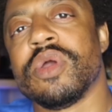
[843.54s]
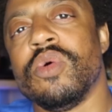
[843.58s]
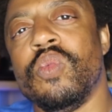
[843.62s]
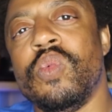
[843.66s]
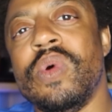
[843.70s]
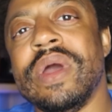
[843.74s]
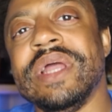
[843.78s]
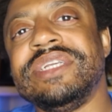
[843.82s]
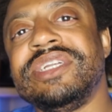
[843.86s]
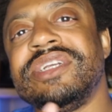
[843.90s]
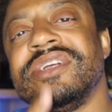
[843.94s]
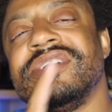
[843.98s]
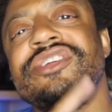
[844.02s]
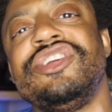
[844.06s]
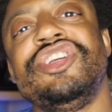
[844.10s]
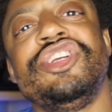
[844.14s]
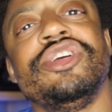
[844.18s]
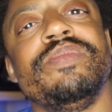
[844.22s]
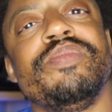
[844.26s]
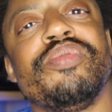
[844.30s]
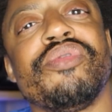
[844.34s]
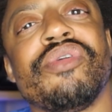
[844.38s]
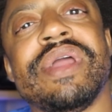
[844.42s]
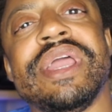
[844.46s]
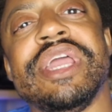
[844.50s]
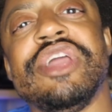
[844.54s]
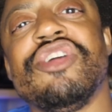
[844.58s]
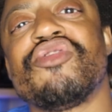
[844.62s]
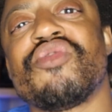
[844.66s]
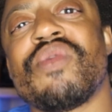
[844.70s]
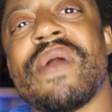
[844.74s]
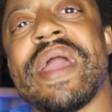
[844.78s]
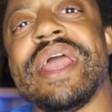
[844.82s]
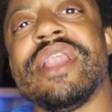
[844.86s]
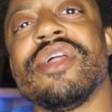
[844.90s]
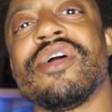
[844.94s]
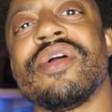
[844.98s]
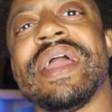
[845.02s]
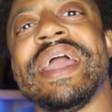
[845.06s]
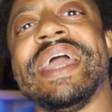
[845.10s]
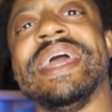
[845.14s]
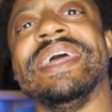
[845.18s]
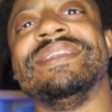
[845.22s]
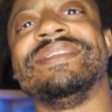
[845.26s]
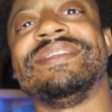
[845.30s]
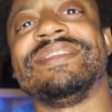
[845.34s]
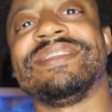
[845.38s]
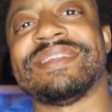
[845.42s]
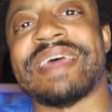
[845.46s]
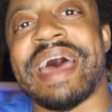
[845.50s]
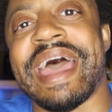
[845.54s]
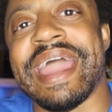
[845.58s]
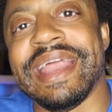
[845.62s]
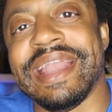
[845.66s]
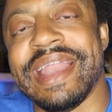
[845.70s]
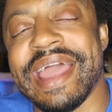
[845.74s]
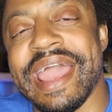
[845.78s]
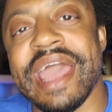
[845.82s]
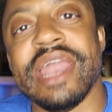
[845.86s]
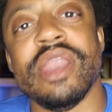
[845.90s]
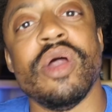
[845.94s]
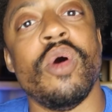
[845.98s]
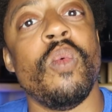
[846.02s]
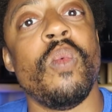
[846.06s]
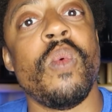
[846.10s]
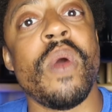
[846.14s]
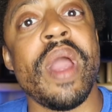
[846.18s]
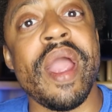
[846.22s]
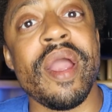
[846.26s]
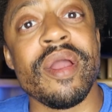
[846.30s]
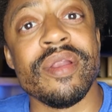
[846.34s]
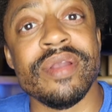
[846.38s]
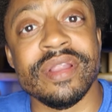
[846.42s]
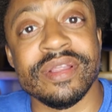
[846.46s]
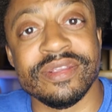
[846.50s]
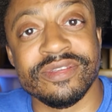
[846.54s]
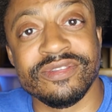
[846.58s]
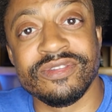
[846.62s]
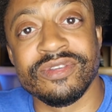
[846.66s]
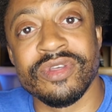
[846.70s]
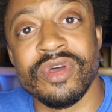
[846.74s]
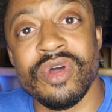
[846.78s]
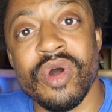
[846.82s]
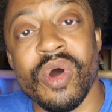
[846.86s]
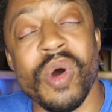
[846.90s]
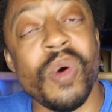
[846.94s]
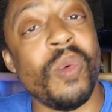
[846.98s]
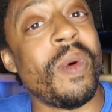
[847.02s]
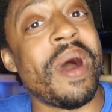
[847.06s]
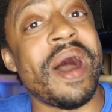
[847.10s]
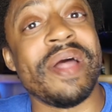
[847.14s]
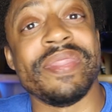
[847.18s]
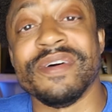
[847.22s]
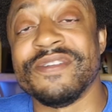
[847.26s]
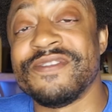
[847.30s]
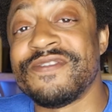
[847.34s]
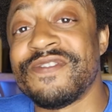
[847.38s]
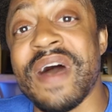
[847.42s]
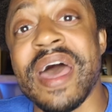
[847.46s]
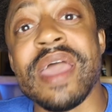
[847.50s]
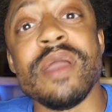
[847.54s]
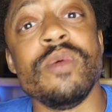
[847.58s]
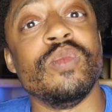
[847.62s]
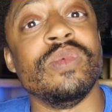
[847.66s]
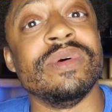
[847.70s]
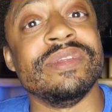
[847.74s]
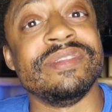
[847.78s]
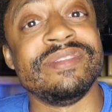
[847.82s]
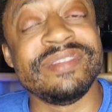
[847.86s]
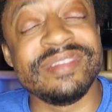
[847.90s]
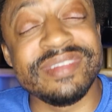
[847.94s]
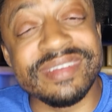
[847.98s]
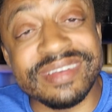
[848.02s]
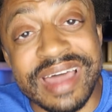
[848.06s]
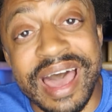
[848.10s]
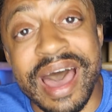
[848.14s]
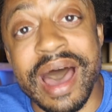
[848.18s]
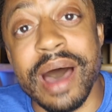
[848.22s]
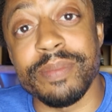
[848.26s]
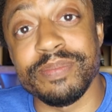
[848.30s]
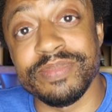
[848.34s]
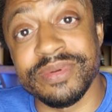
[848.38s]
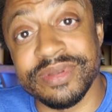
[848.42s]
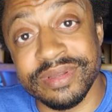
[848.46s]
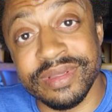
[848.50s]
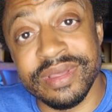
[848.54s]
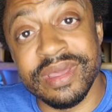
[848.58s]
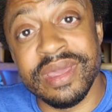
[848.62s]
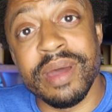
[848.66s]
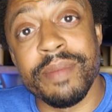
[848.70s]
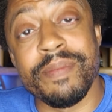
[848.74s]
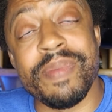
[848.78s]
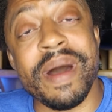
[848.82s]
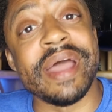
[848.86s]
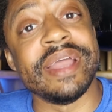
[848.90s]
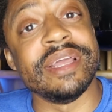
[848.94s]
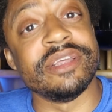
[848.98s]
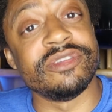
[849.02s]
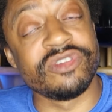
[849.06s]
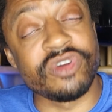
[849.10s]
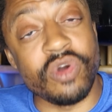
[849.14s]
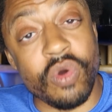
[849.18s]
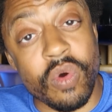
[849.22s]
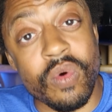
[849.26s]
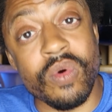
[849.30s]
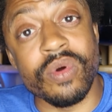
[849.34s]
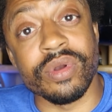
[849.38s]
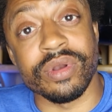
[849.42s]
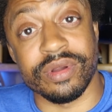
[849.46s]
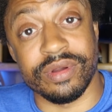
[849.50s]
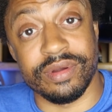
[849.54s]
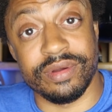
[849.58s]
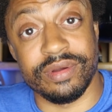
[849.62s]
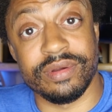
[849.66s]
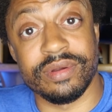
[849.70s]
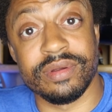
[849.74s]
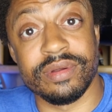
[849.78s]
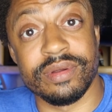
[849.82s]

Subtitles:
which should bring greater insight and awareness on why the fight was stopped by his corner.